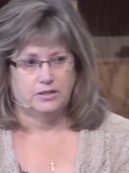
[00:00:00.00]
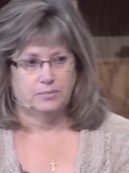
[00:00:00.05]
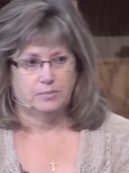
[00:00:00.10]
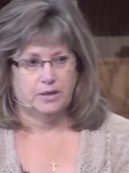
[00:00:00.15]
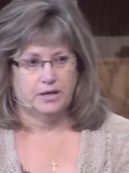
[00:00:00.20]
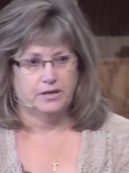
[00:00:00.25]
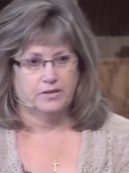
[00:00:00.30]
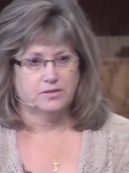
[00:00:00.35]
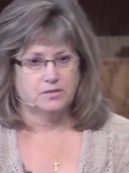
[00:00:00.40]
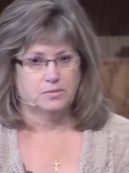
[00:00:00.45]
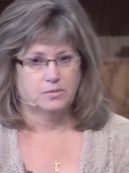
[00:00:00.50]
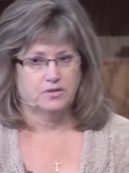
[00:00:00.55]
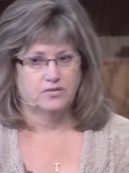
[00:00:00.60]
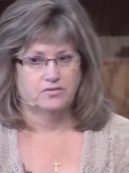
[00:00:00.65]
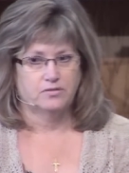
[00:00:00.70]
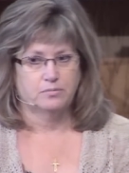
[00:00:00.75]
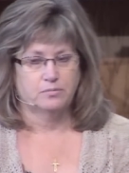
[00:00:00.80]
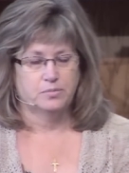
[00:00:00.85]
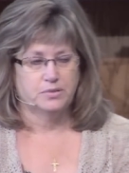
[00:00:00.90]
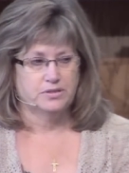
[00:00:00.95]
passed away
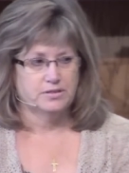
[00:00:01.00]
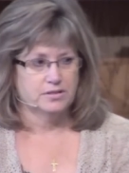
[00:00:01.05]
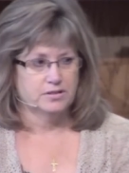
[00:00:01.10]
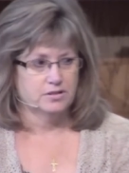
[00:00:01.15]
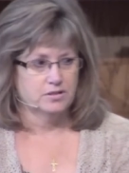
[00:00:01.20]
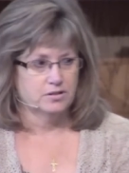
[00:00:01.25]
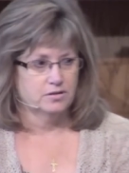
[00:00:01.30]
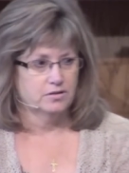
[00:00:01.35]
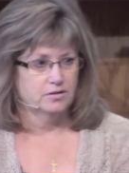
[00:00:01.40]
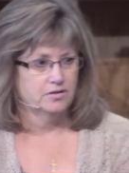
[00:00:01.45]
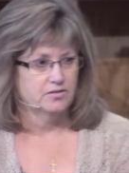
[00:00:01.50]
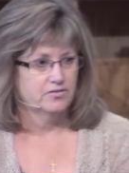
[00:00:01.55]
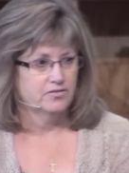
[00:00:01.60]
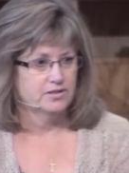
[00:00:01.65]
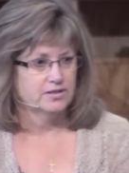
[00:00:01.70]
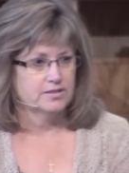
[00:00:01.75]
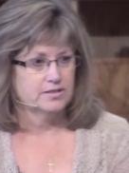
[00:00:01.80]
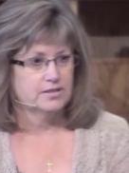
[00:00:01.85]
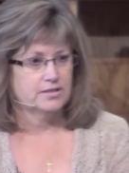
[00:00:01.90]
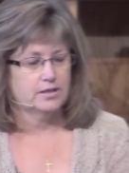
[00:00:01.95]
from positional
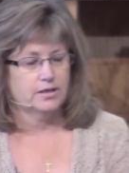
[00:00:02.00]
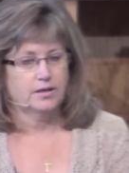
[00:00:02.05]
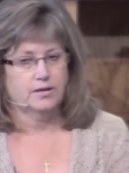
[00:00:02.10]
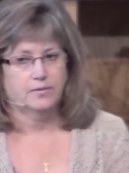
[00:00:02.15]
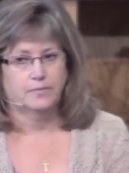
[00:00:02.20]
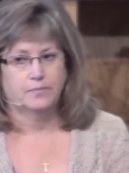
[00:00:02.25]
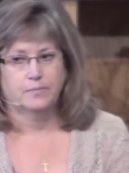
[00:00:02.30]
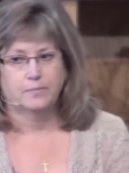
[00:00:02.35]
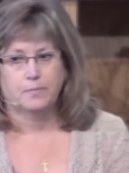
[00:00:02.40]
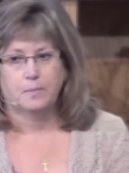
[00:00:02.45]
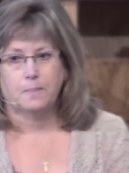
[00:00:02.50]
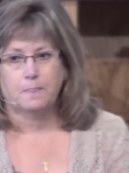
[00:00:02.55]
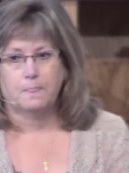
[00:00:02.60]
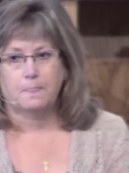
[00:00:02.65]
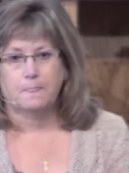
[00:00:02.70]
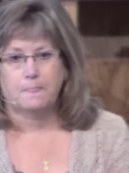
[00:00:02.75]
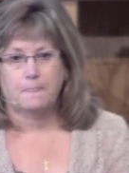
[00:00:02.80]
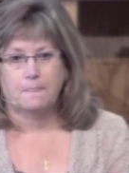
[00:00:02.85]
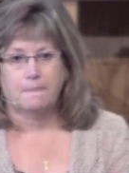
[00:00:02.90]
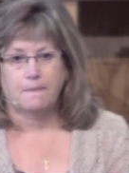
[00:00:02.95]
asphyxia.
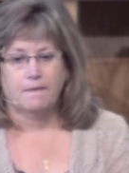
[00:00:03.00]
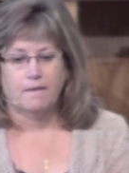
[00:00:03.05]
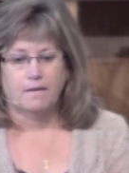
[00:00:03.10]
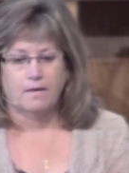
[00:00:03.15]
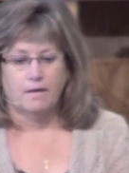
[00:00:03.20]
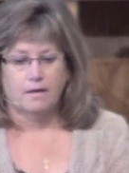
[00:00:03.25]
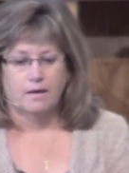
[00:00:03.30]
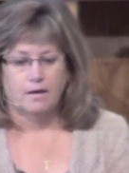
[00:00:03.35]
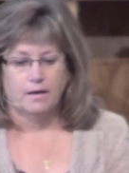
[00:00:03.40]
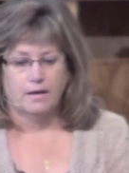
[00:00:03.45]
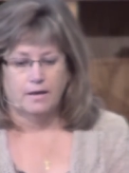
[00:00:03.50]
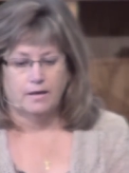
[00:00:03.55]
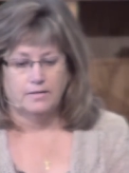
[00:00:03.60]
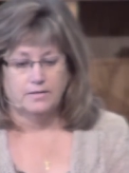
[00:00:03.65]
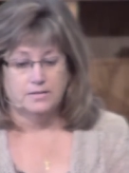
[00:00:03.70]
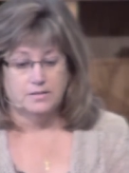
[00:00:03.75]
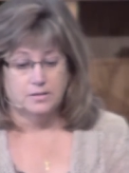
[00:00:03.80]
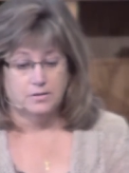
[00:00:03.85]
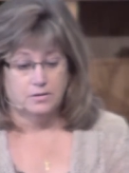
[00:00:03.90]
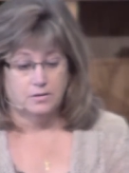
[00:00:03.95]
And
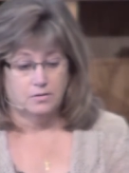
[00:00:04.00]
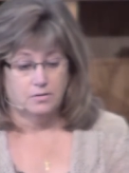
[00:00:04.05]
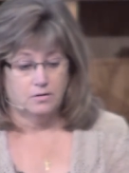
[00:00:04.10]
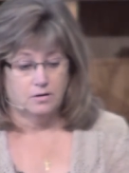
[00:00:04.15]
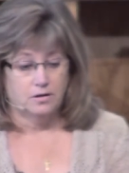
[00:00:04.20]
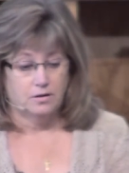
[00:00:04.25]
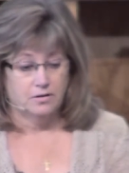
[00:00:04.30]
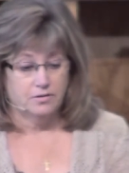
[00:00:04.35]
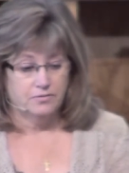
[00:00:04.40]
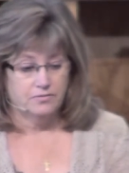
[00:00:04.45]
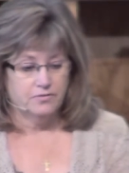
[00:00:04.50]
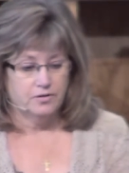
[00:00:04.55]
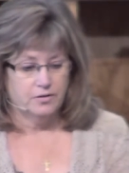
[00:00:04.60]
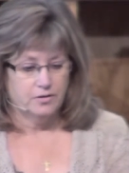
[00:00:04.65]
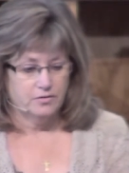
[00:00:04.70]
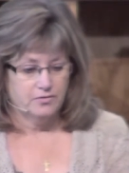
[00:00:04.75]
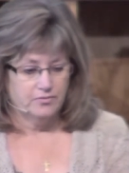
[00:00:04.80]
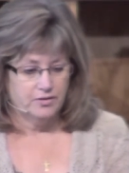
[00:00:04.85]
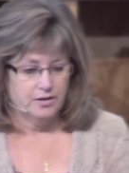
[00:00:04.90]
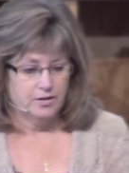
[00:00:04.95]
so our,
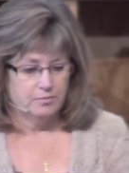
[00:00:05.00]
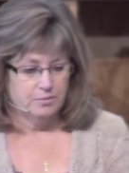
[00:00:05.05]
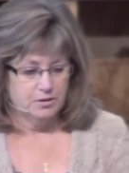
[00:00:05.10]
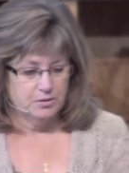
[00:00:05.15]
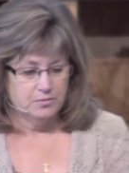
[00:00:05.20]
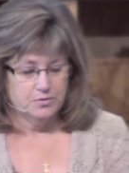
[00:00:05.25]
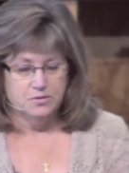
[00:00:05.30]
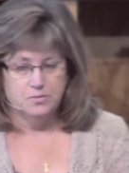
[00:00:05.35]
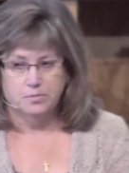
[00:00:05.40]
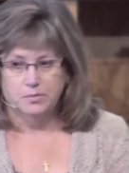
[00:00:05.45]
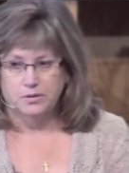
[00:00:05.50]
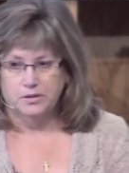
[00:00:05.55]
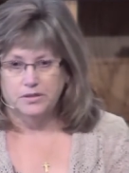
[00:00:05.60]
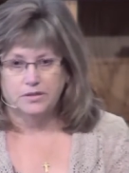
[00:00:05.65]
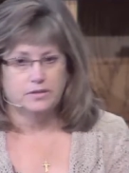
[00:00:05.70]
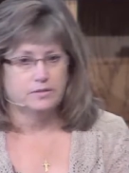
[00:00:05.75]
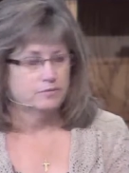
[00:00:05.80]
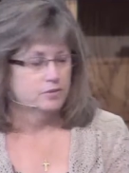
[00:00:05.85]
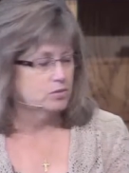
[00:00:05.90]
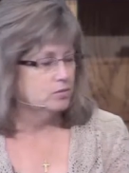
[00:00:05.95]
our family was pretty
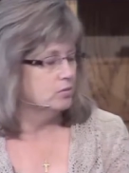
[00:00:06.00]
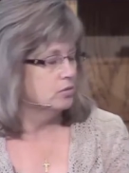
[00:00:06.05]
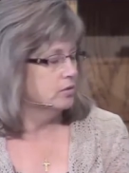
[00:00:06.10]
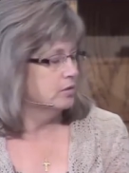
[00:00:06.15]
torn